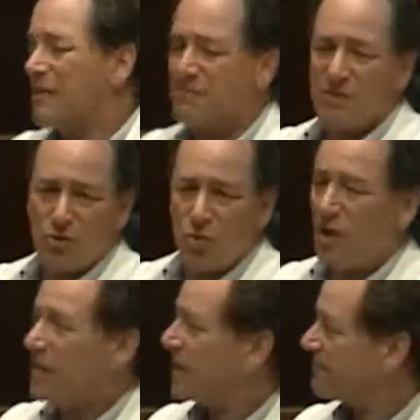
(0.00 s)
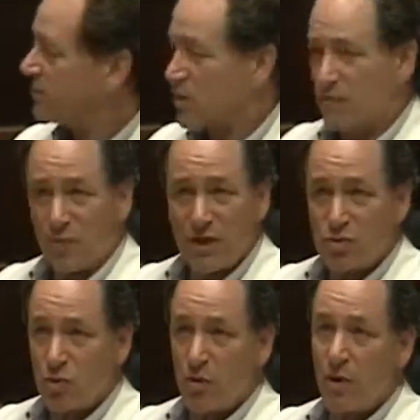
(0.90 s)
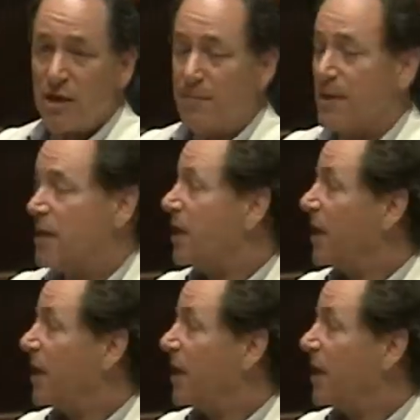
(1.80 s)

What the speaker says: I feel great. I feel refreshed when I wake up.